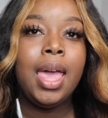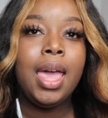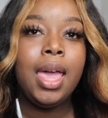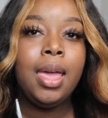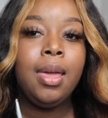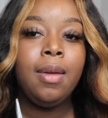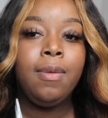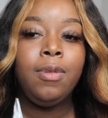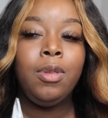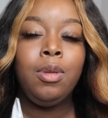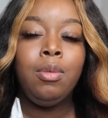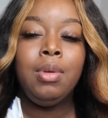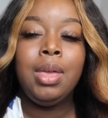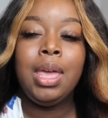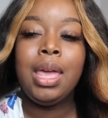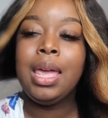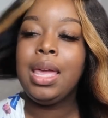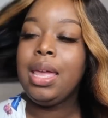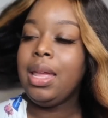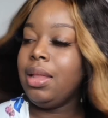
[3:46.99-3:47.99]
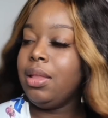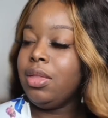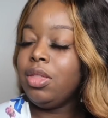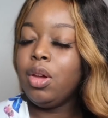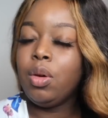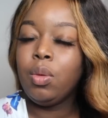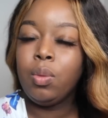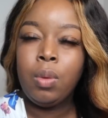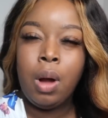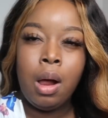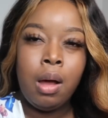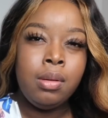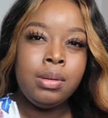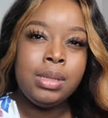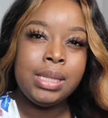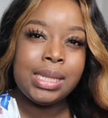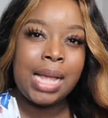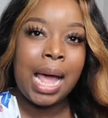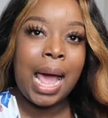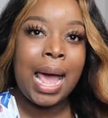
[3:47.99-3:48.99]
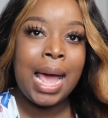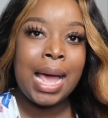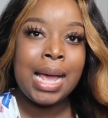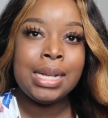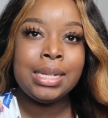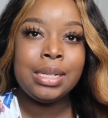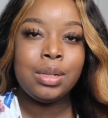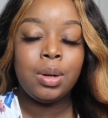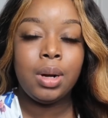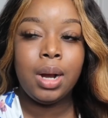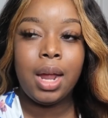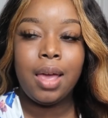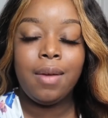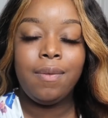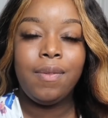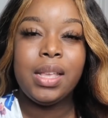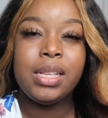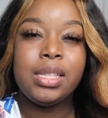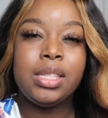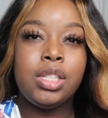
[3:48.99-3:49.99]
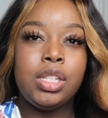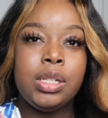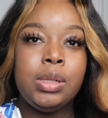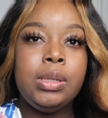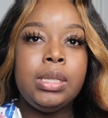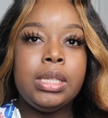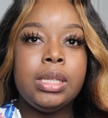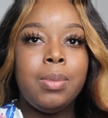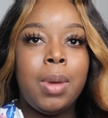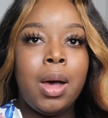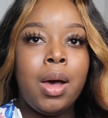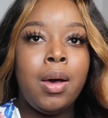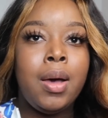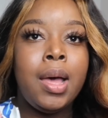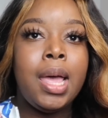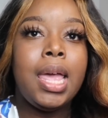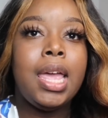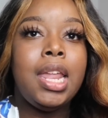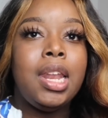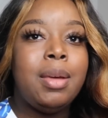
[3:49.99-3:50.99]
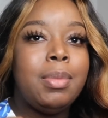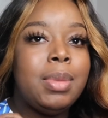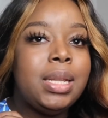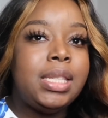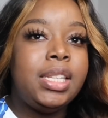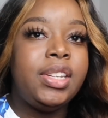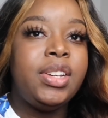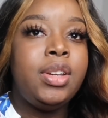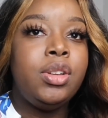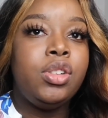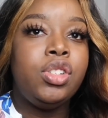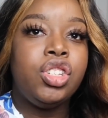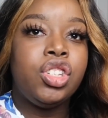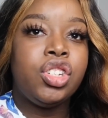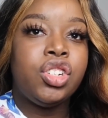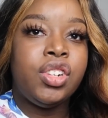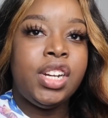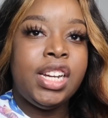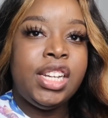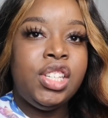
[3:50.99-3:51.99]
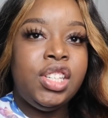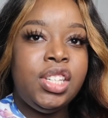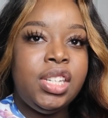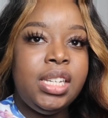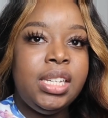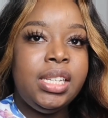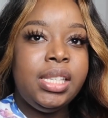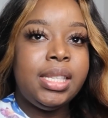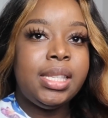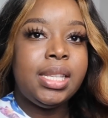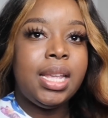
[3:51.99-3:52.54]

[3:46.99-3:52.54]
if you get the wrong size or if it's too small and the material stretches,